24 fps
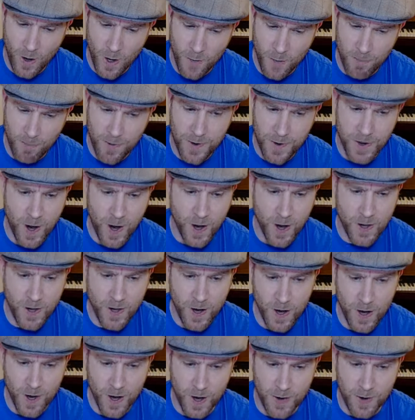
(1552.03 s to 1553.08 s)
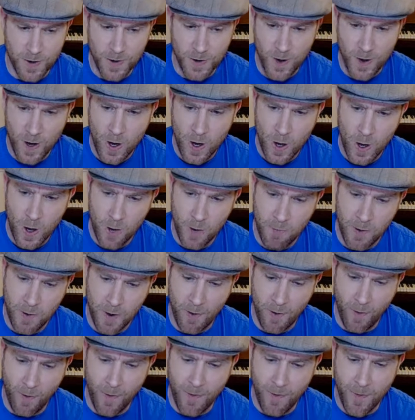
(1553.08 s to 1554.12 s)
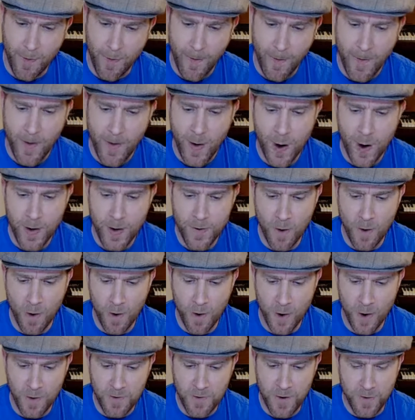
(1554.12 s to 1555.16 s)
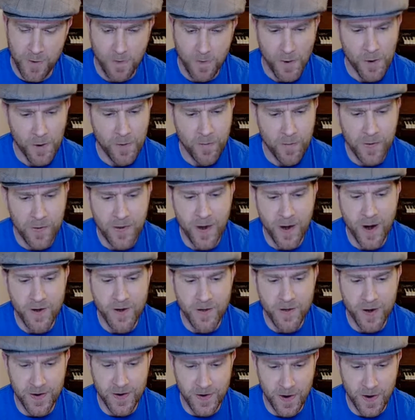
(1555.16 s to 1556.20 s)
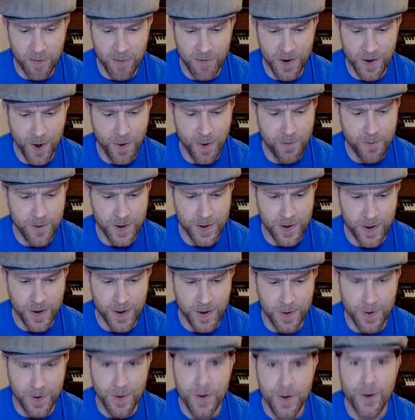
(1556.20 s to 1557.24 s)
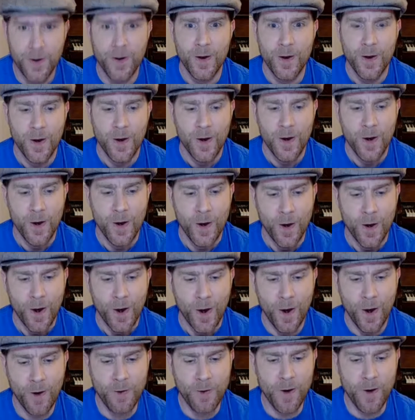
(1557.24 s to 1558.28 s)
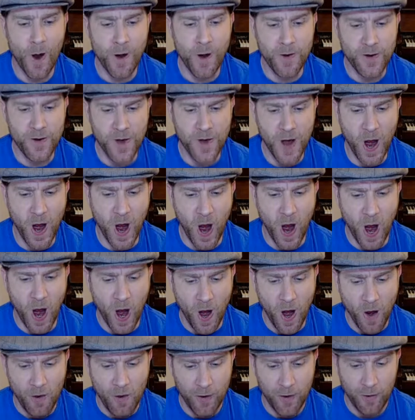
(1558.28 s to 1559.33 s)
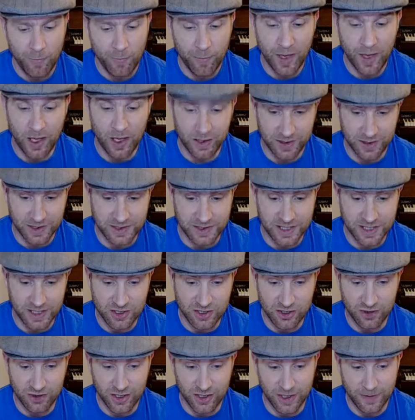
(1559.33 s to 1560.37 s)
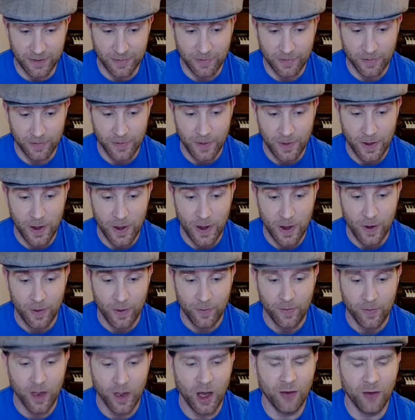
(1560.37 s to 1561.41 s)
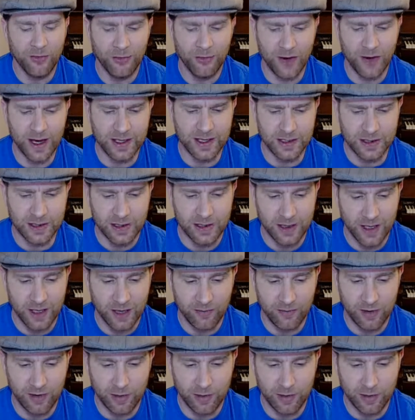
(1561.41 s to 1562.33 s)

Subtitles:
to pretend he is. Here we go. He's got no truth. I'm going to pretend it's him and hope it is. Who goes there? Barked the sentry. A friend, Henry